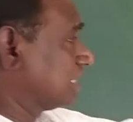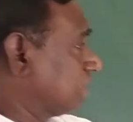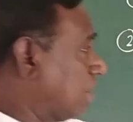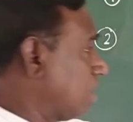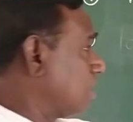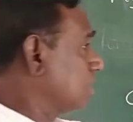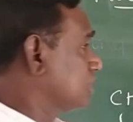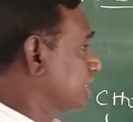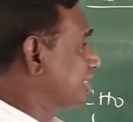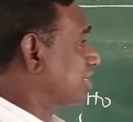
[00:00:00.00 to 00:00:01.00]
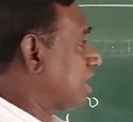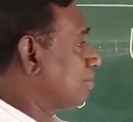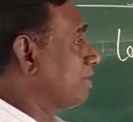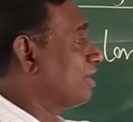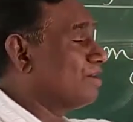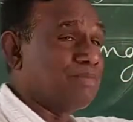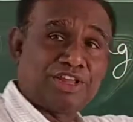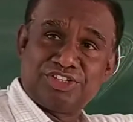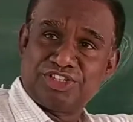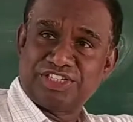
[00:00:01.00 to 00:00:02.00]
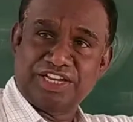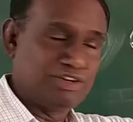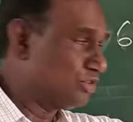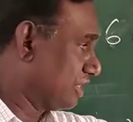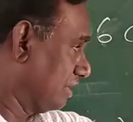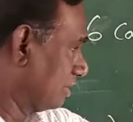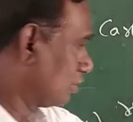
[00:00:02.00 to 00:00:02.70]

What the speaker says: long 6 carbon unbranched chain. You see. So